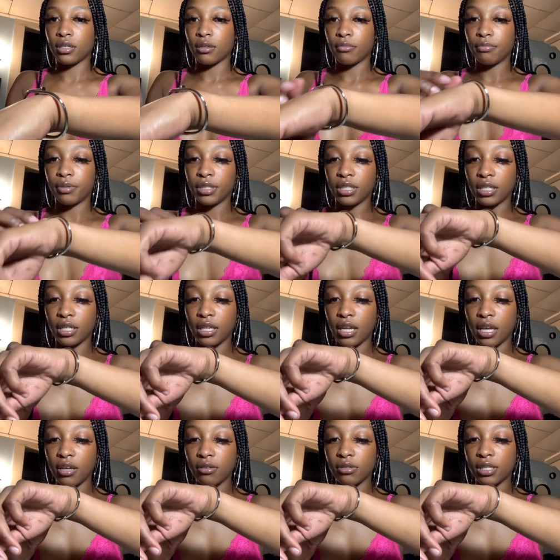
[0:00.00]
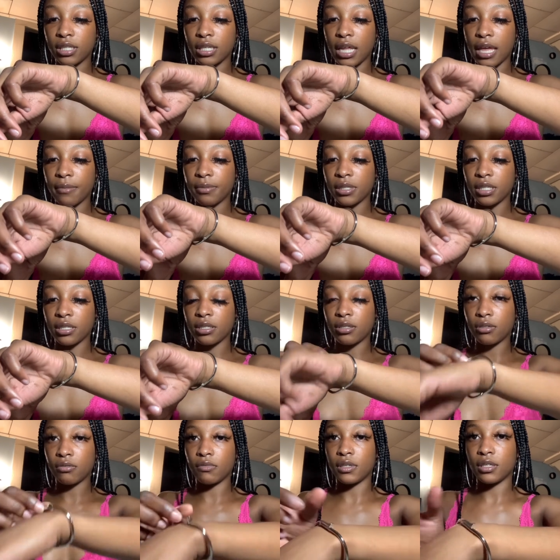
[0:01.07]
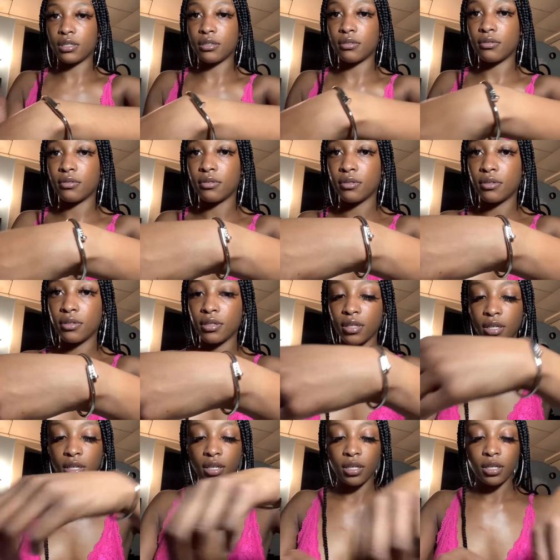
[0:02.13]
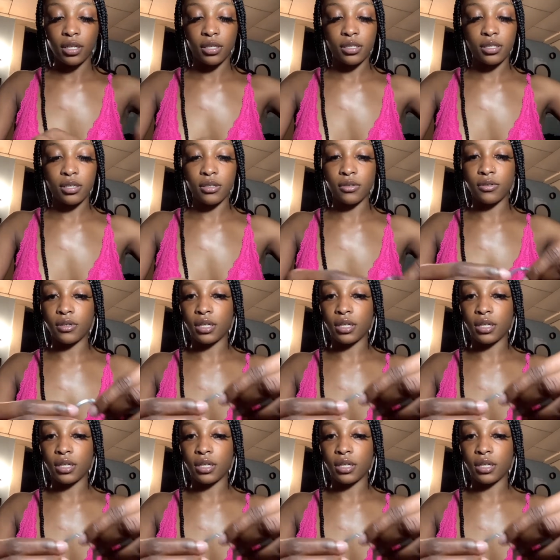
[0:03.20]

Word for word: But the nail snaps into it, so it's cute.